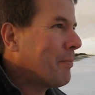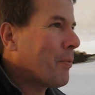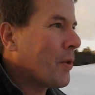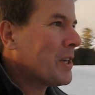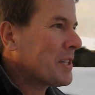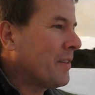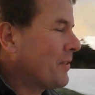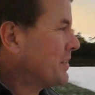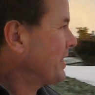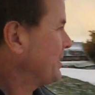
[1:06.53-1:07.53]
Brisk. If
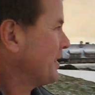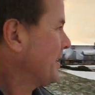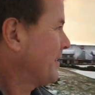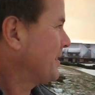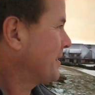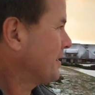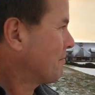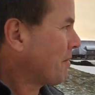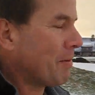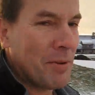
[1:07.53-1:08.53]
it stays like this is
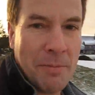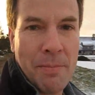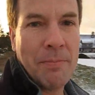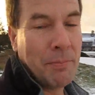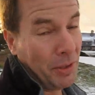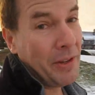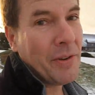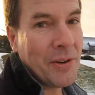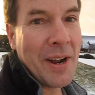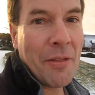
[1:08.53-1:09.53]
probably, believe
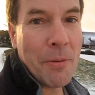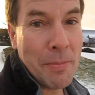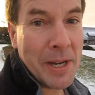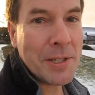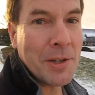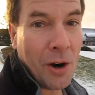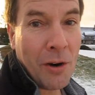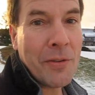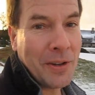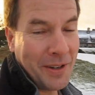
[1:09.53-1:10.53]
it or not, the best
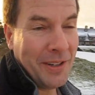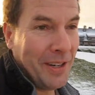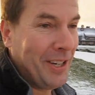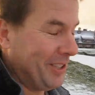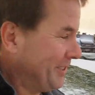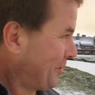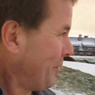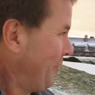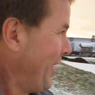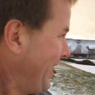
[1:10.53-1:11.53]
golfing conditions
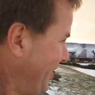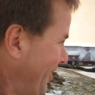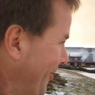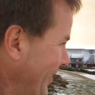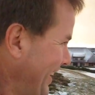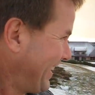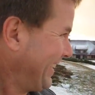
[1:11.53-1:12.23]
we've had all week.